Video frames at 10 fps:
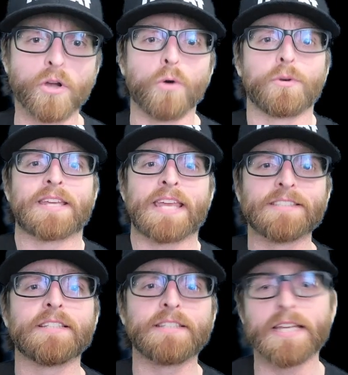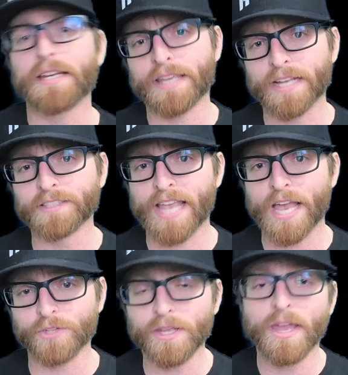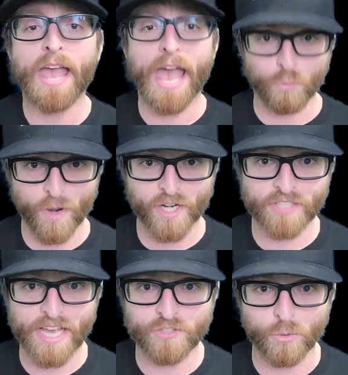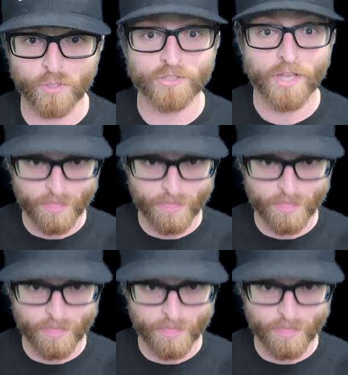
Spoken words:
go to Kids in Need in Kings County, and Where It's At Tours,